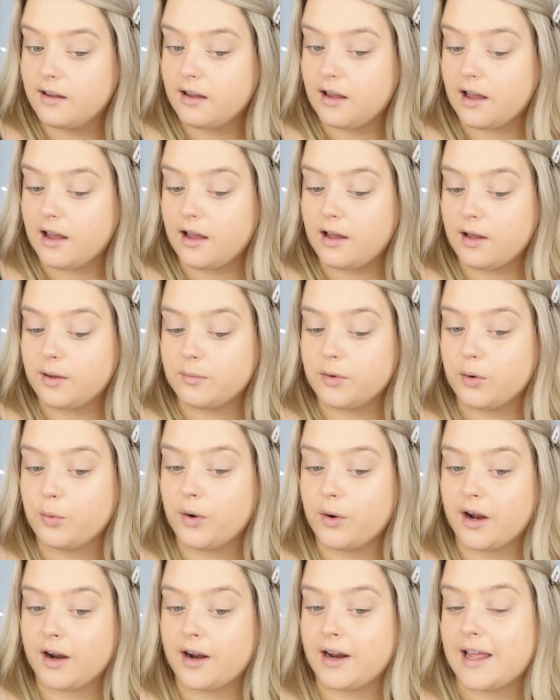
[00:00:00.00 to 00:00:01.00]

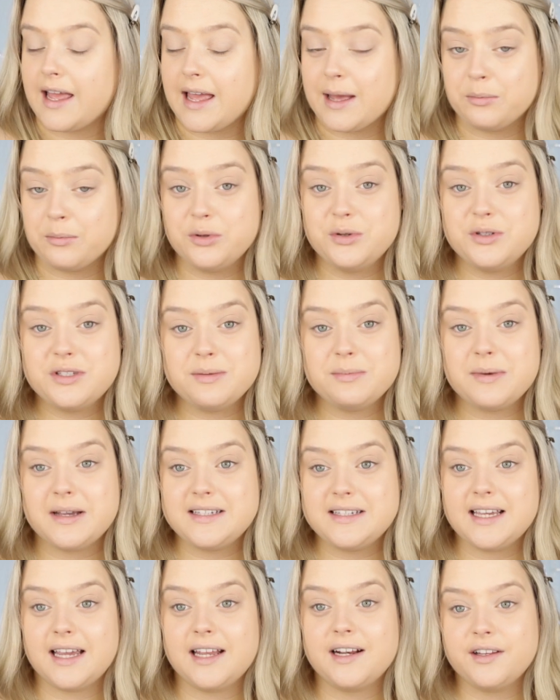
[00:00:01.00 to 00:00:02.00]
where I am losing my
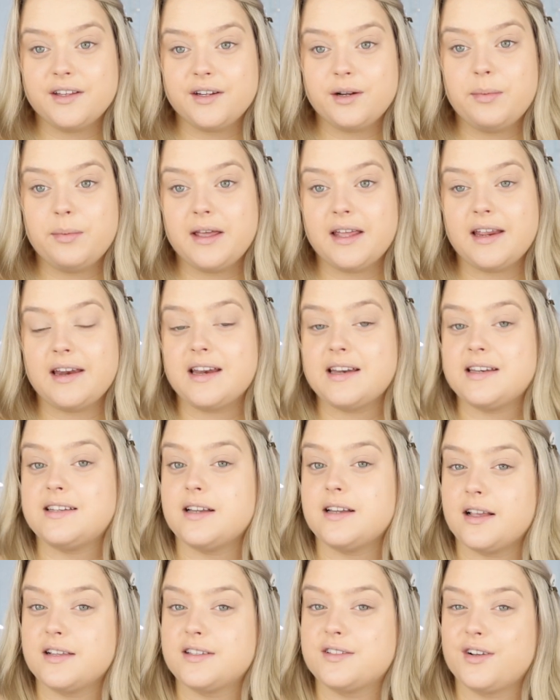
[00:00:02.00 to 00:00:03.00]
tan a little bit, and it
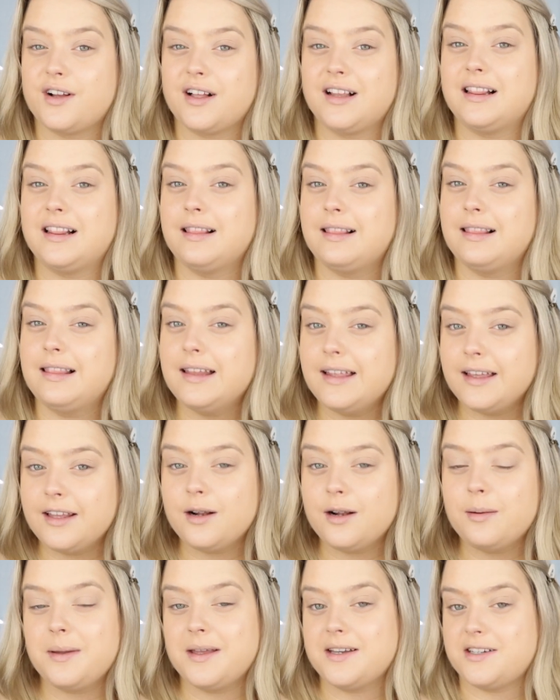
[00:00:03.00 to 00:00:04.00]
does look a
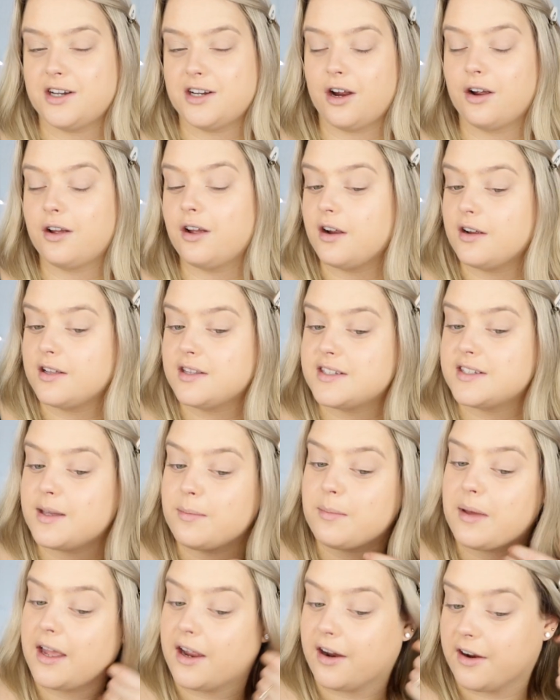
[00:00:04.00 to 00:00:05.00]
little bit darker in
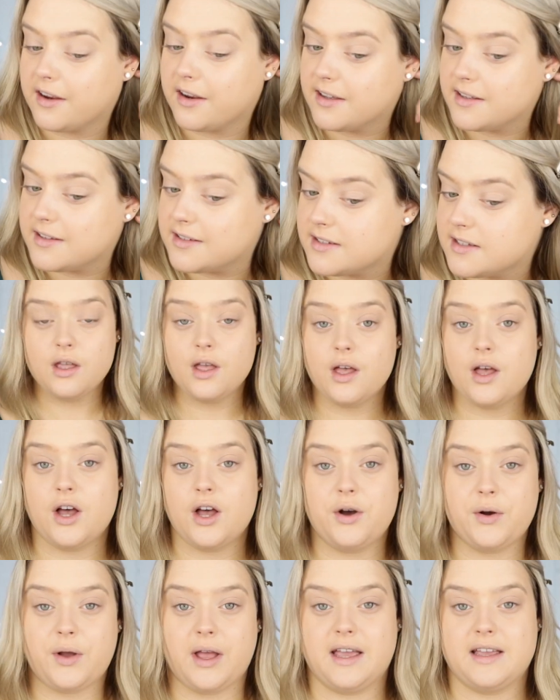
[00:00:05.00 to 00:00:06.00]
some areas.
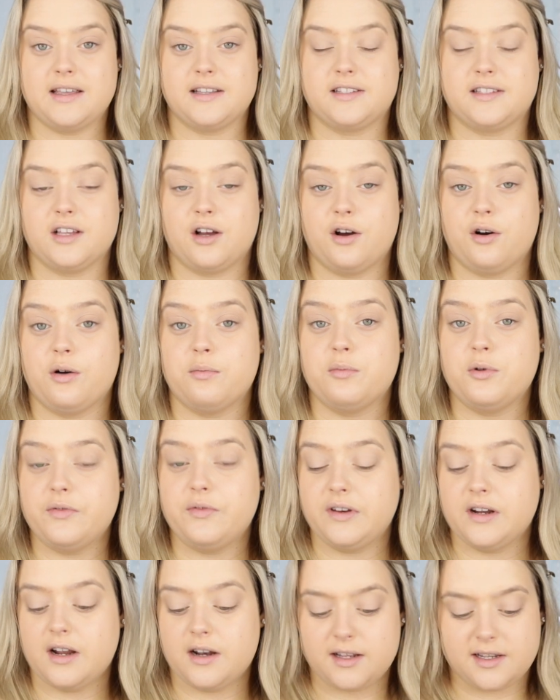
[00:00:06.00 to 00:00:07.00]
Okay, so
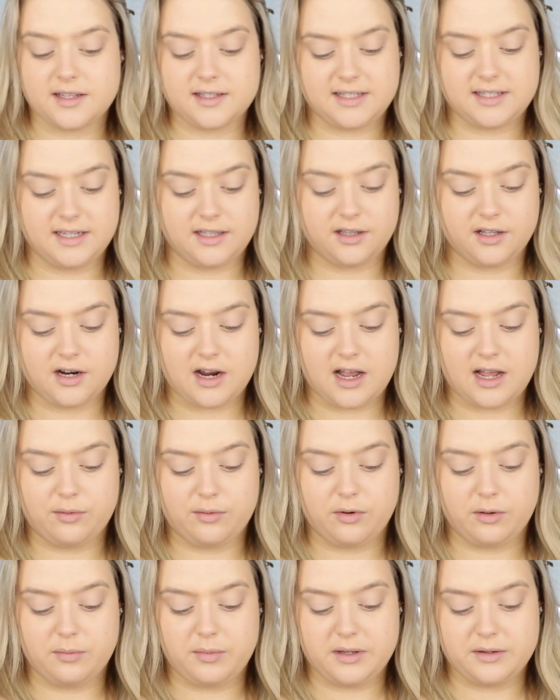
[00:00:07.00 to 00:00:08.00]
moving on to concealer, I
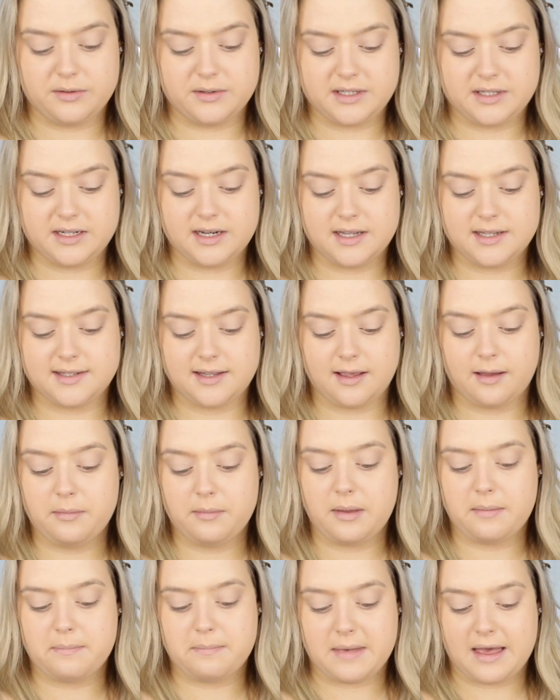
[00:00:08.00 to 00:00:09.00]
will be using
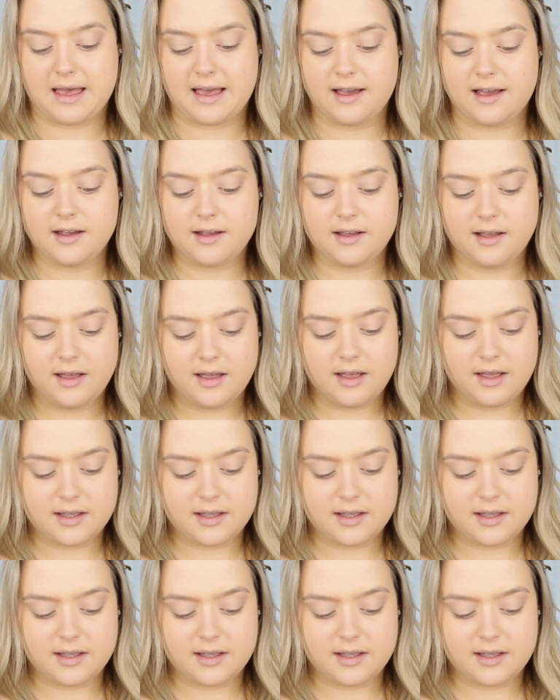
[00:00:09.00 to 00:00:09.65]
some MAC.